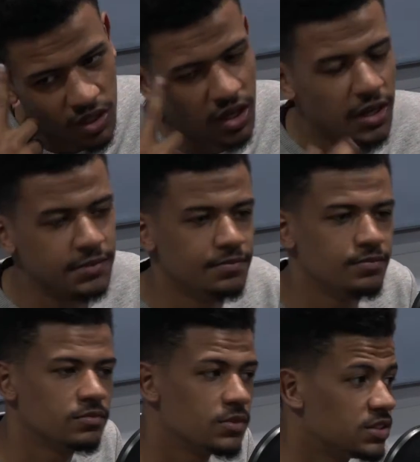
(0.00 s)

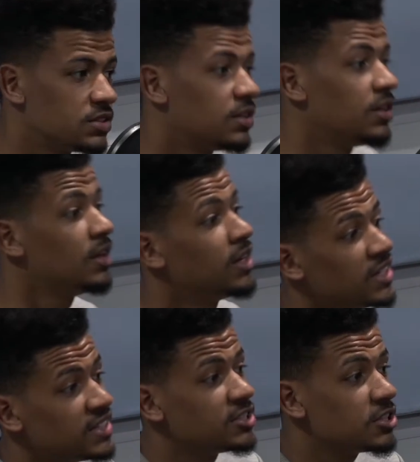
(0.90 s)

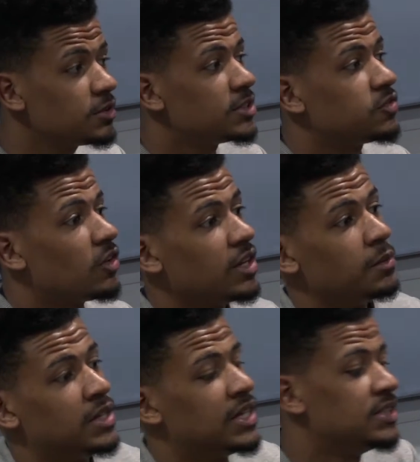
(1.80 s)
Do you know what? It's funny
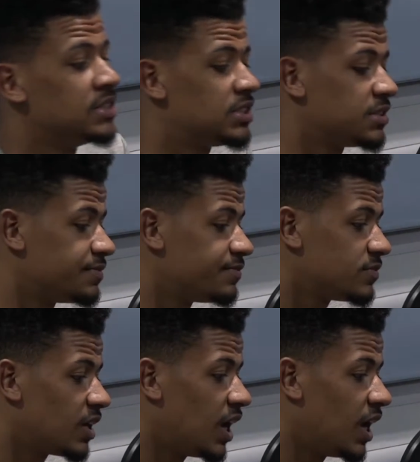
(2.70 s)
because
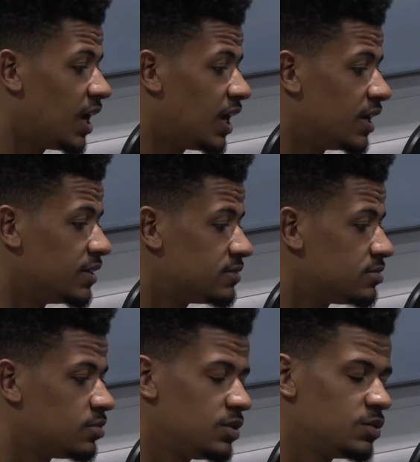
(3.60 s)

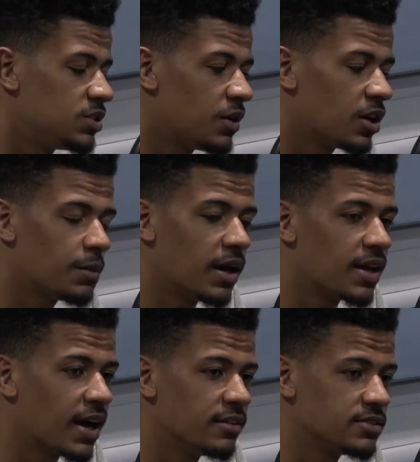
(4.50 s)
we spoke
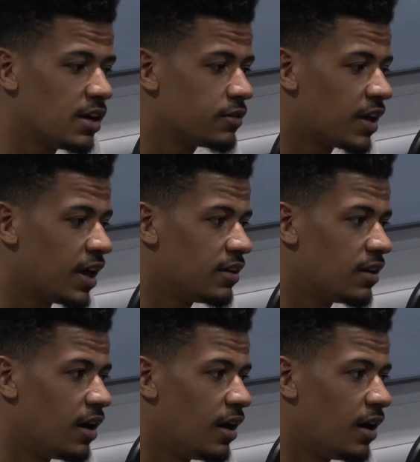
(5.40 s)
about Gareth Southgate